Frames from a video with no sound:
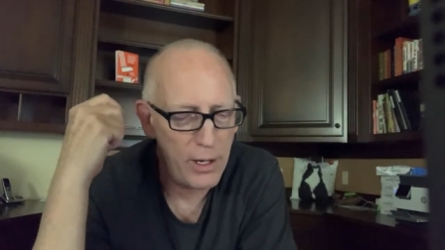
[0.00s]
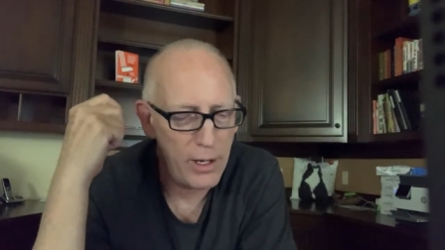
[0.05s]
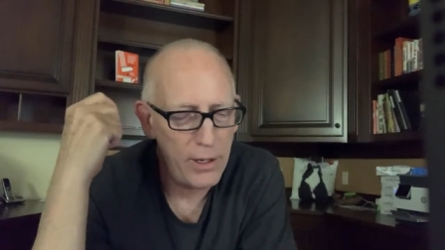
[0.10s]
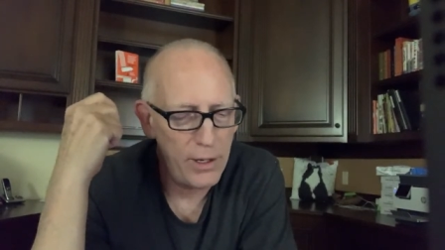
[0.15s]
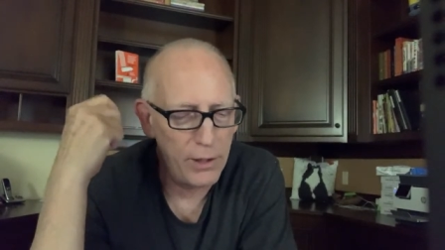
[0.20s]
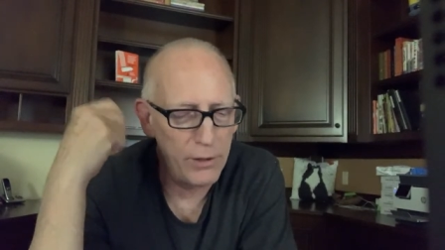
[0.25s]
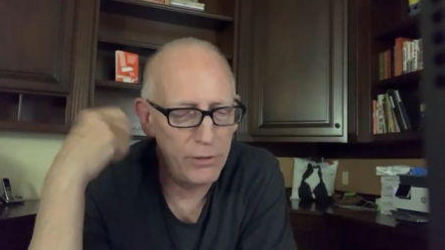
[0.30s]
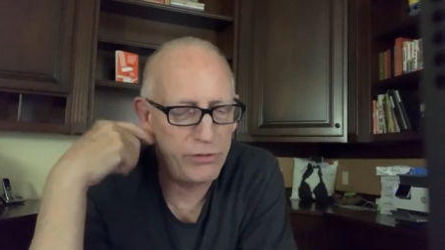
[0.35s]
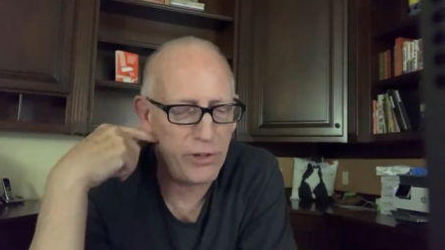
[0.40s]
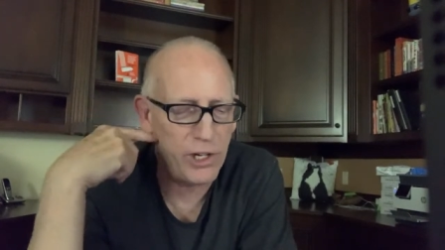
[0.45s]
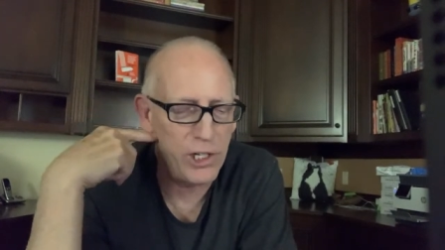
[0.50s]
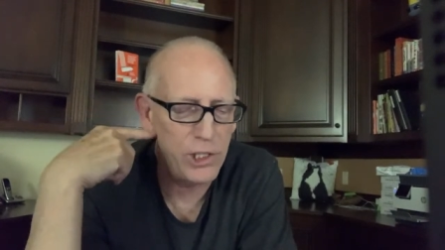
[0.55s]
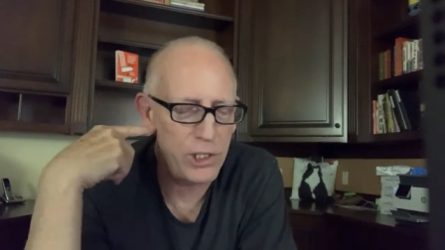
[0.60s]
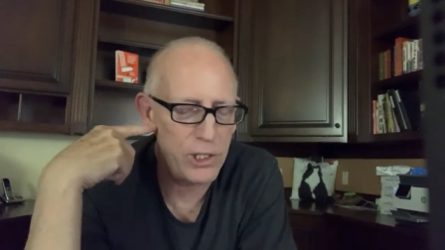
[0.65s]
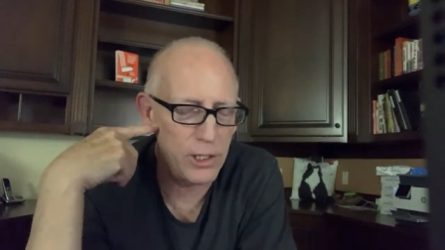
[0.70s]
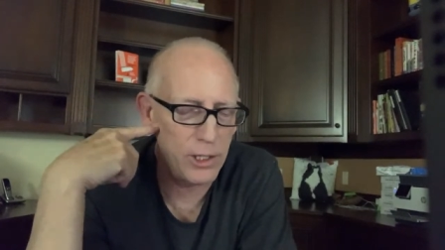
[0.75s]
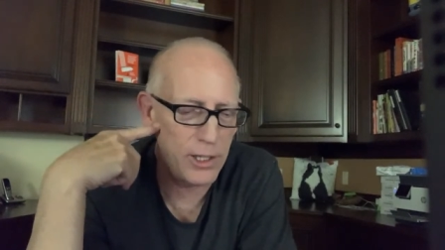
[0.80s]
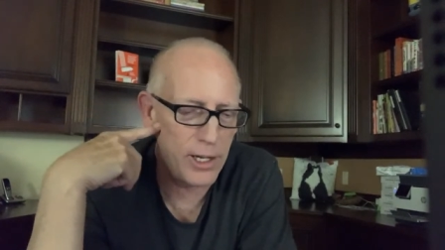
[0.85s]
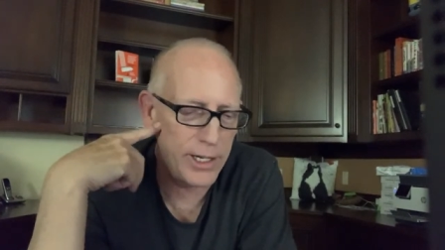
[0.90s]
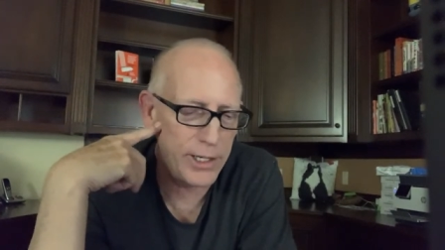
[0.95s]
a
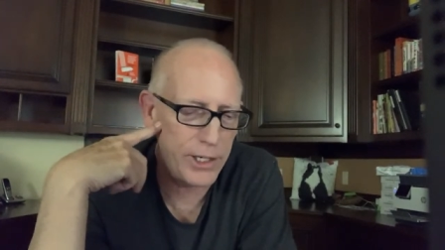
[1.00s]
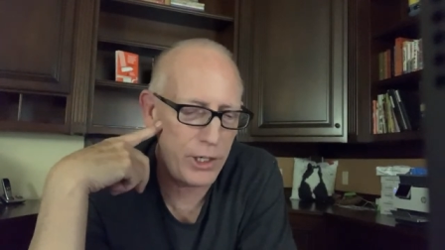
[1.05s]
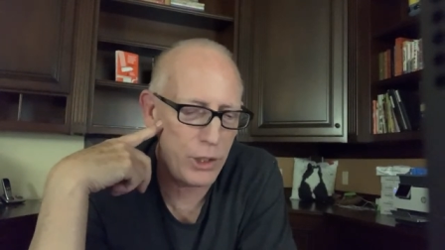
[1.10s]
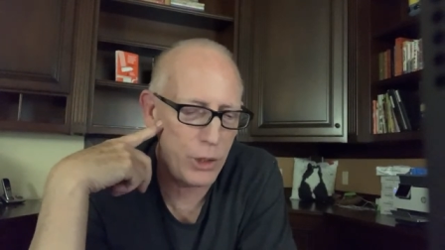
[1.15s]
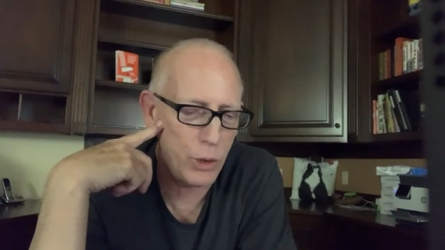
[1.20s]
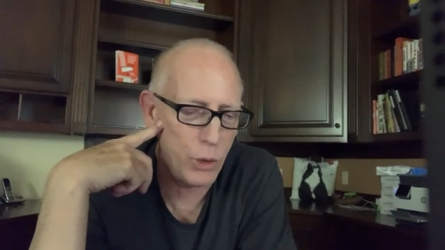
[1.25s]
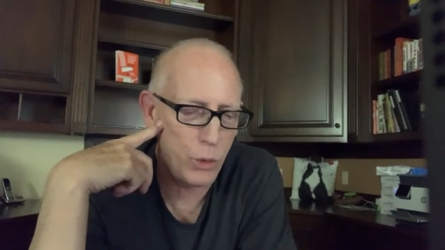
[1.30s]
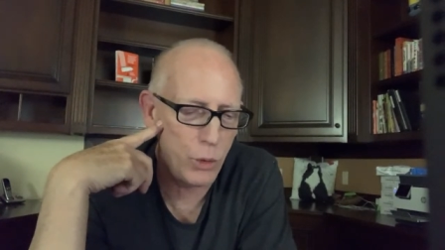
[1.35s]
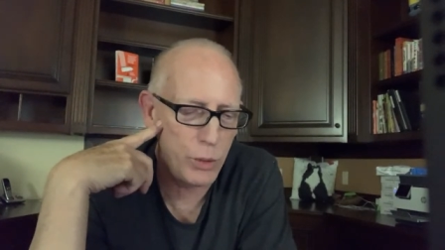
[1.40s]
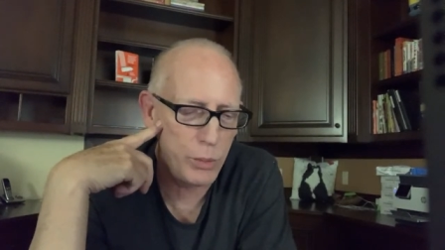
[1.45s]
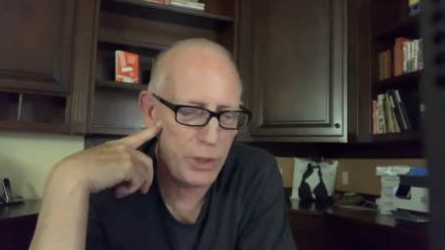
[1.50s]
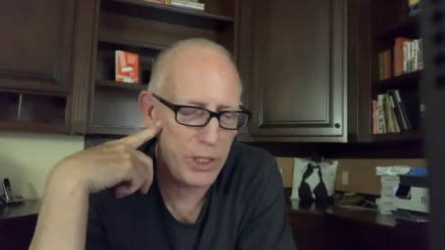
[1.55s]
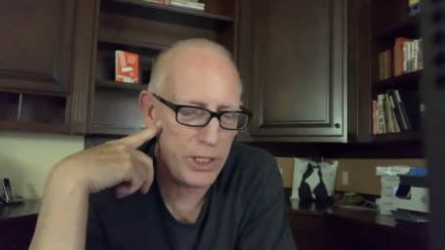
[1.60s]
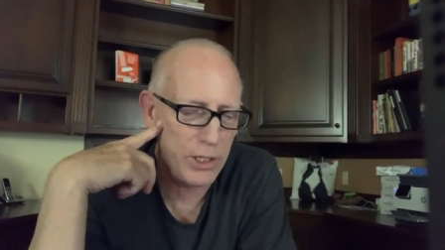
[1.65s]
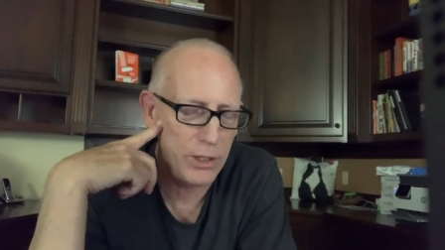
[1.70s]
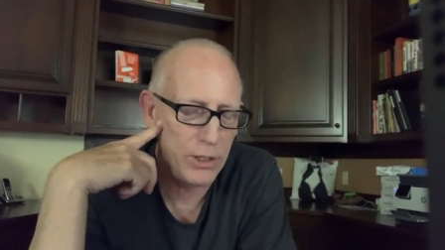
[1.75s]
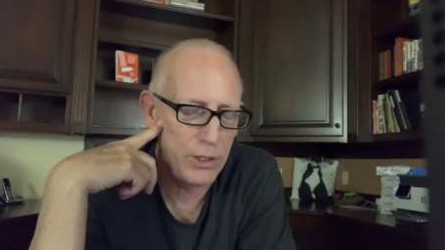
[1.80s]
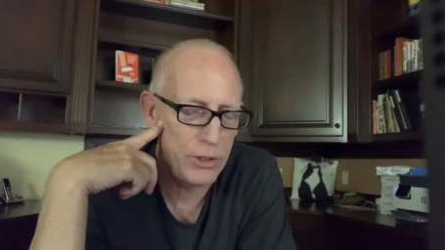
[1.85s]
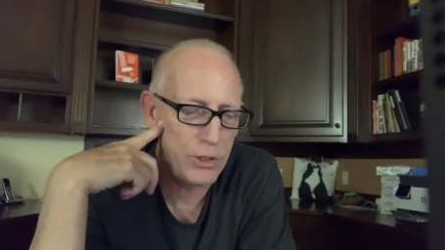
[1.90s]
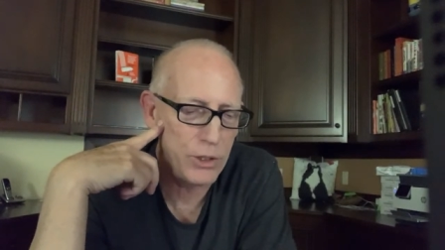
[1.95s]
functional IQ would
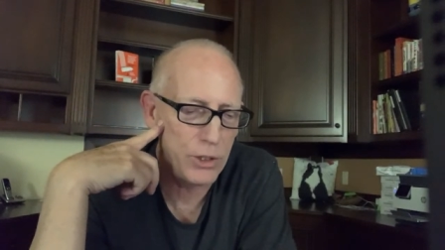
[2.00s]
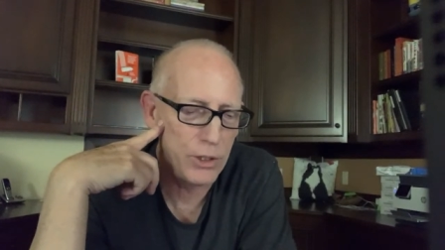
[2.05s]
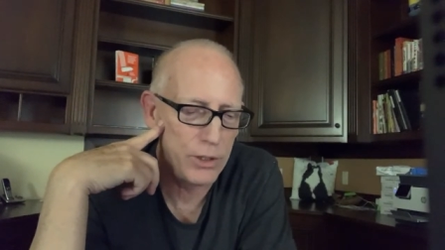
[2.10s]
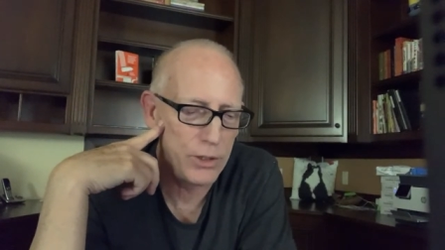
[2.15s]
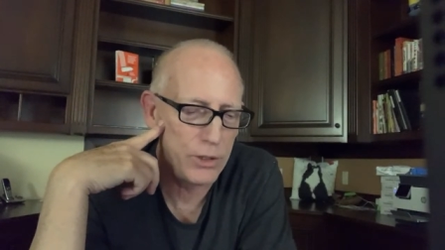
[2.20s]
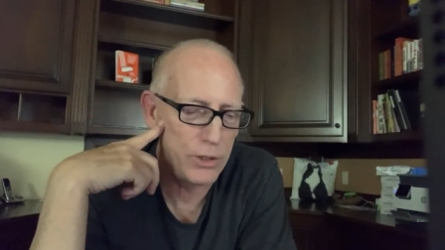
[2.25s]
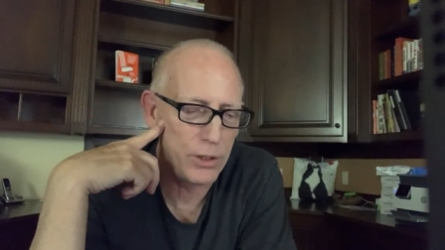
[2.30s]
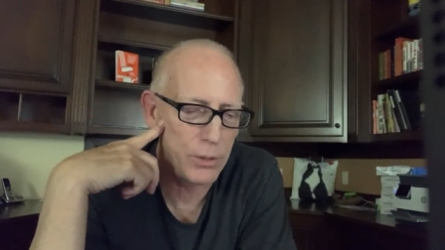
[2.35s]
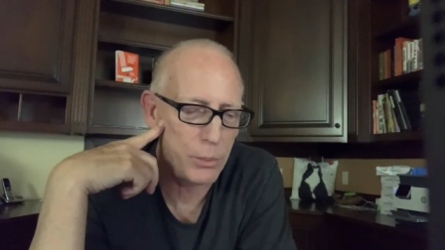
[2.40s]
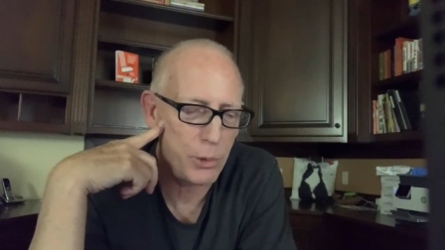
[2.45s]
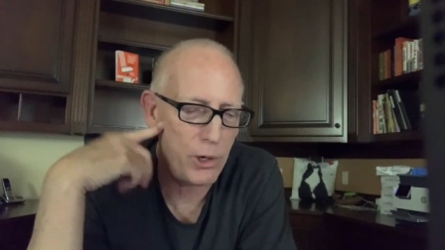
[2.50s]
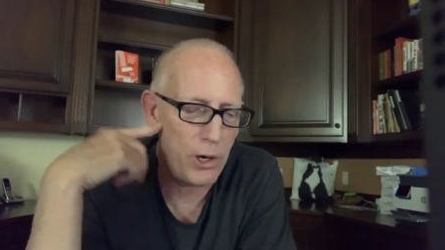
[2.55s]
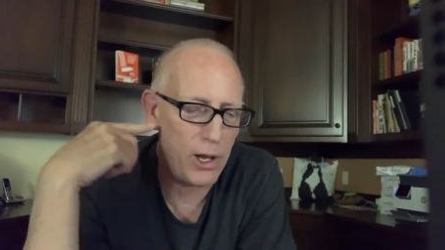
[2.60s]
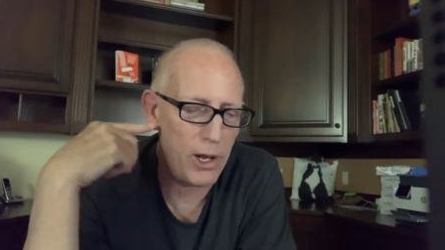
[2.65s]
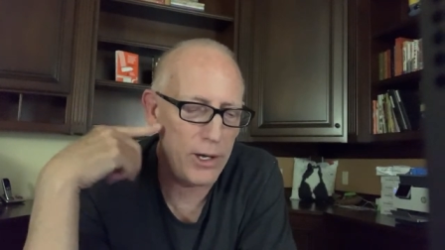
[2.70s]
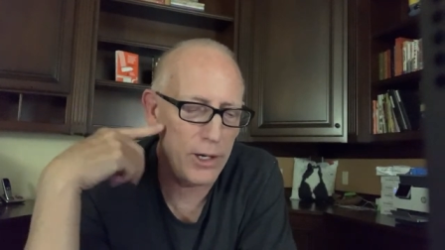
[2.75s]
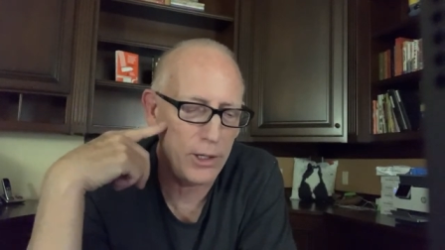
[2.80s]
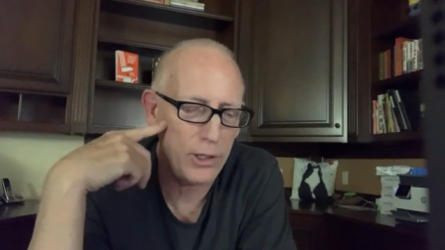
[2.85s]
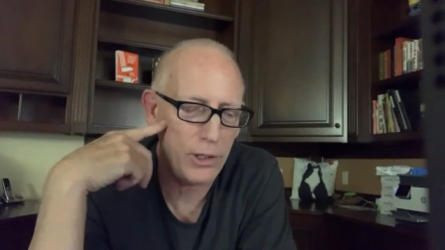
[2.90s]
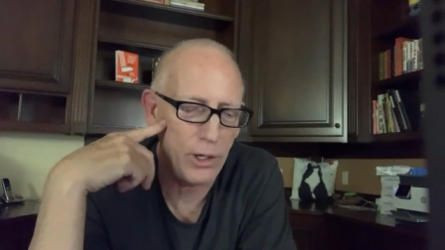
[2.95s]
be the
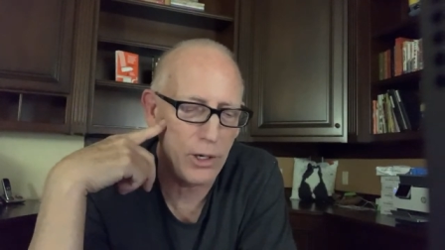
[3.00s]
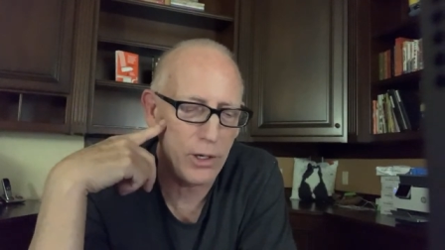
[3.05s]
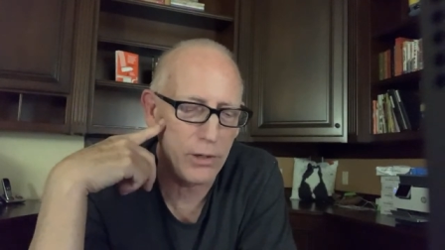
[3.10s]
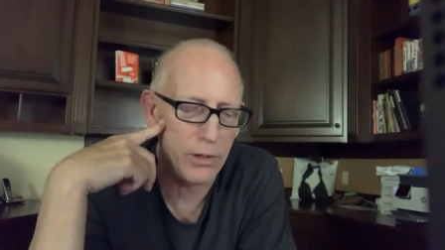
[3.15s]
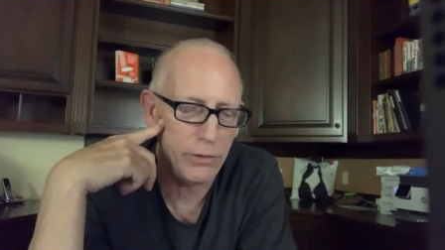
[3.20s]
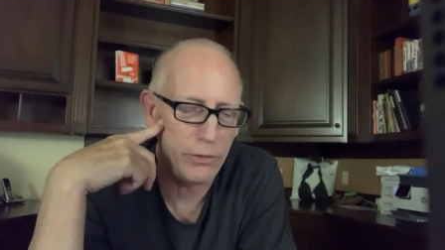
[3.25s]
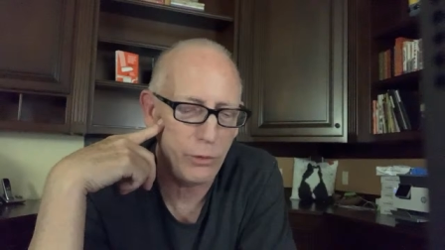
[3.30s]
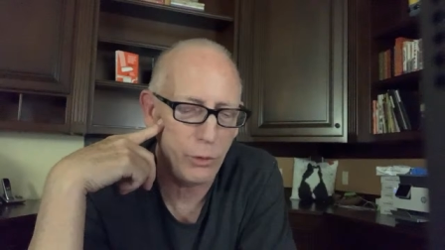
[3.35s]
product of